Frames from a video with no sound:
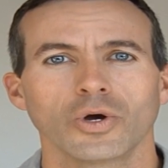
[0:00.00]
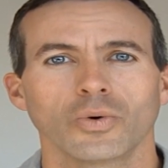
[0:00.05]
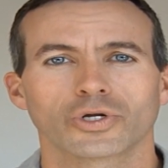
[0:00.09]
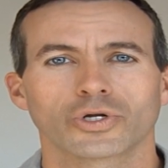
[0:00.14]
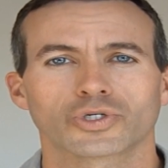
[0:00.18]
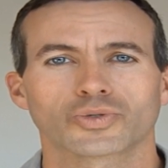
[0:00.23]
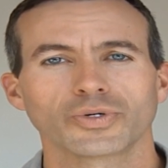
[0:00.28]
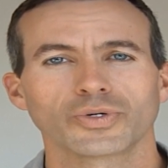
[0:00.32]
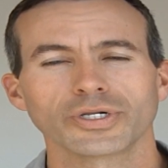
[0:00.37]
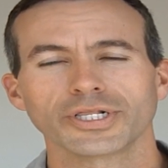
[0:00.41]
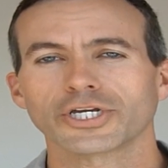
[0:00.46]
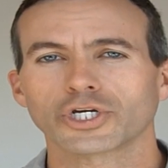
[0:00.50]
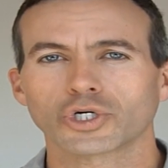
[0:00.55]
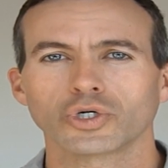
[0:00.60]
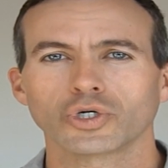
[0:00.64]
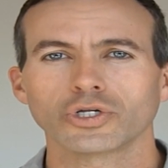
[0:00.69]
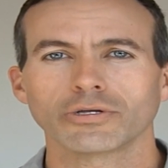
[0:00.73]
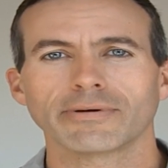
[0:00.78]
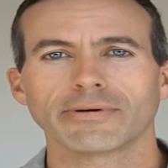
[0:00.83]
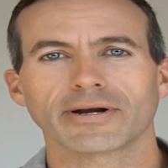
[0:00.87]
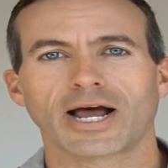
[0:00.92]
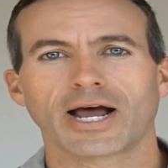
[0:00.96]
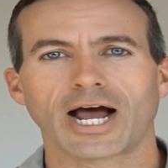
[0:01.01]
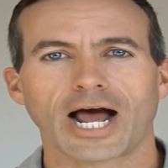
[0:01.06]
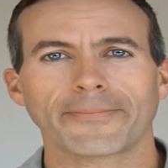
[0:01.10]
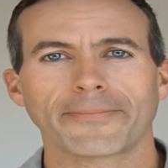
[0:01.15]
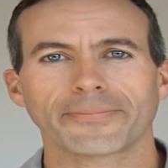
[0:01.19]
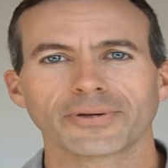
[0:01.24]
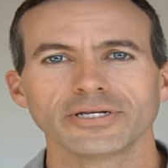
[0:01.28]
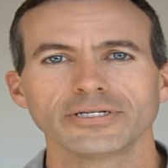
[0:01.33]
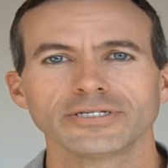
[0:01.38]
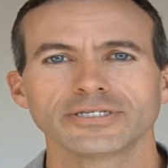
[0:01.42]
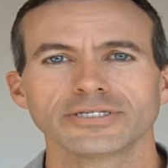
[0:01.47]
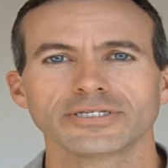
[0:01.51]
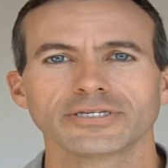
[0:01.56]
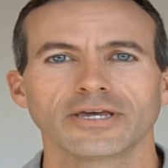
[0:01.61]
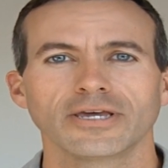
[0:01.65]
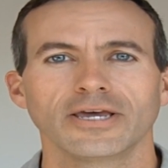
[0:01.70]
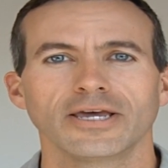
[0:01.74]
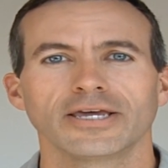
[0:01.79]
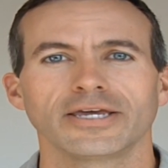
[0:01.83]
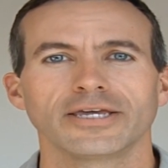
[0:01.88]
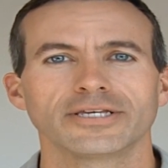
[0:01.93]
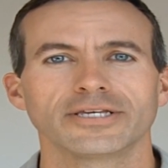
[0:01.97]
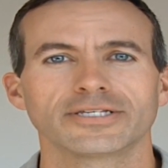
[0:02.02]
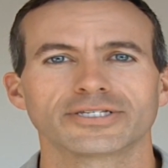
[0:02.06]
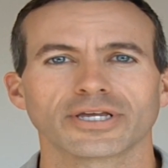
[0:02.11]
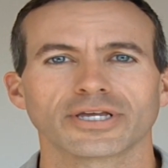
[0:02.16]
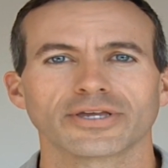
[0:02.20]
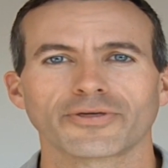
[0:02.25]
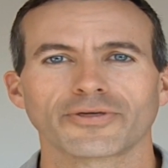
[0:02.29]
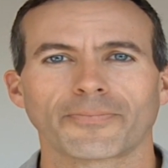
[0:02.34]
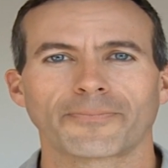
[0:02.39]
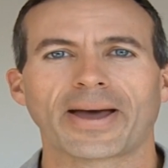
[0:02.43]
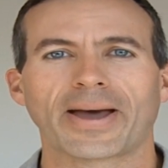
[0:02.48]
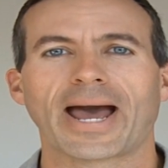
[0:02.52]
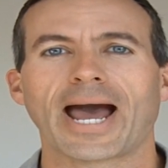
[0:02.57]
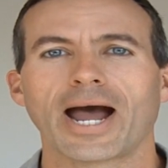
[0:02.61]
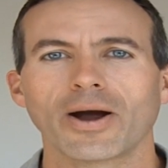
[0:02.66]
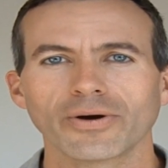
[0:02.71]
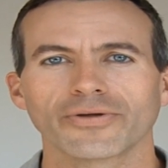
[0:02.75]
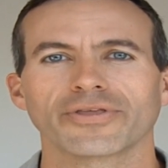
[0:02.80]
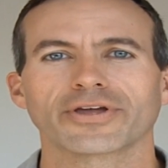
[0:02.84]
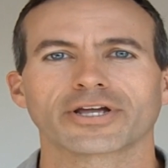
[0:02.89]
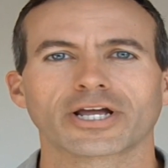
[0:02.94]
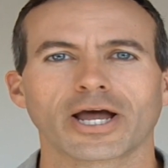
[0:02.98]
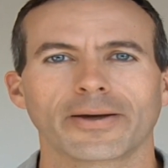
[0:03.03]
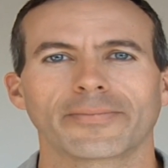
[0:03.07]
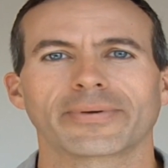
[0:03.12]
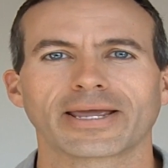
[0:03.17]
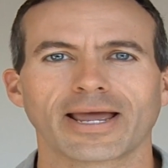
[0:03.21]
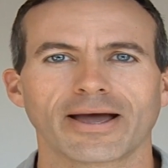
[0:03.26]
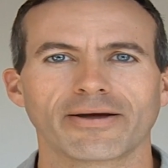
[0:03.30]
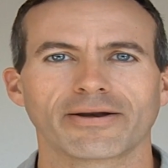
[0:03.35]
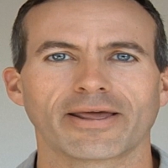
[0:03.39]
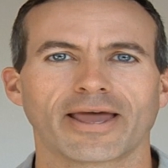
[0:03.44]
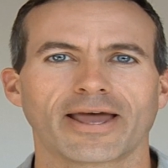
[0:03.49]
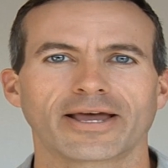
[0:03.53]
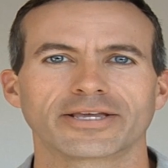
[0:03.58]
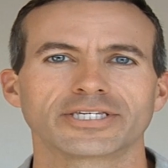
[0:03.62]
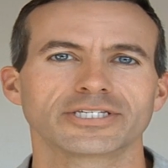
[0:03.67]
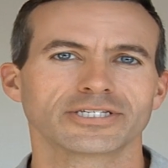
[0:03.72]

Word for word: What's really cool about Hopkins is the power that coming out has.